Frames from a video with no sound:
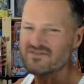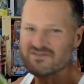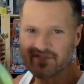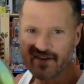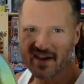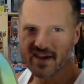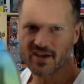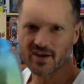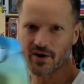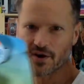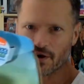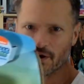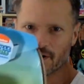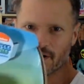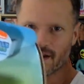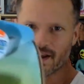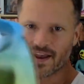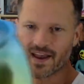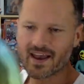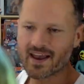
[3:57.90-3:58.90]
figure
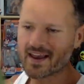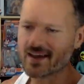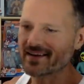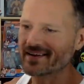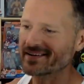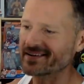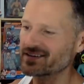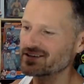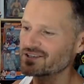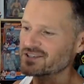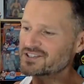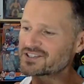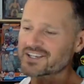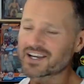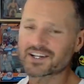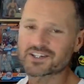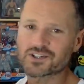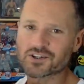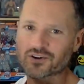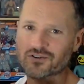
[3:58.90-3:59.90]
and
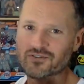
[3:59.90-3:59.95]
such a